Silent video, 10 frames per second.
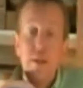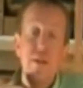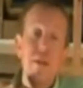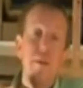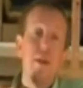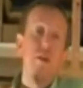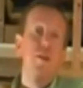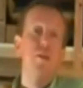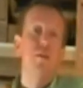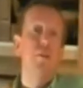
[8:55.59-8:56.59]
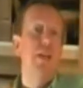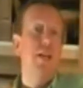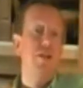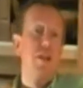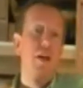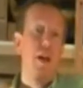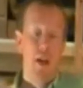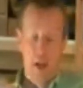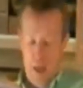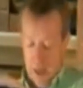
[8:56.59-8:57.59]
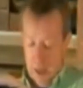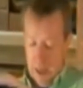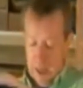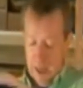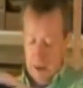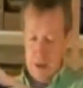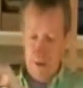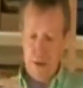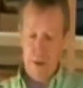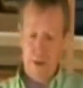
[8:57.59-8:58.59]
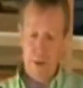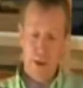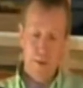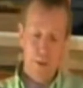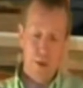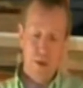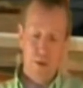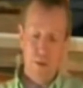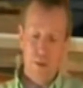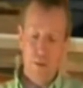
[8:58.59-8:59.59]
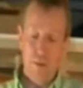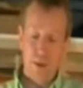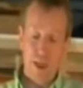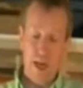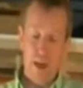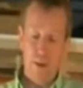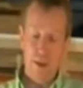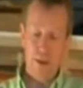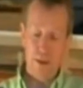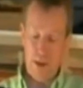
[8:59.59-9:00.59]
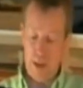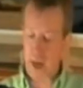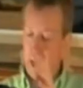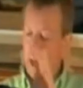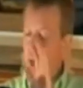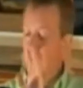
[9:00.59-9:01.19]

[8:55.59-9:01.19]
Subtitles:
This is something I do for pleasure. I don't do it on a commercial scale or anything like that.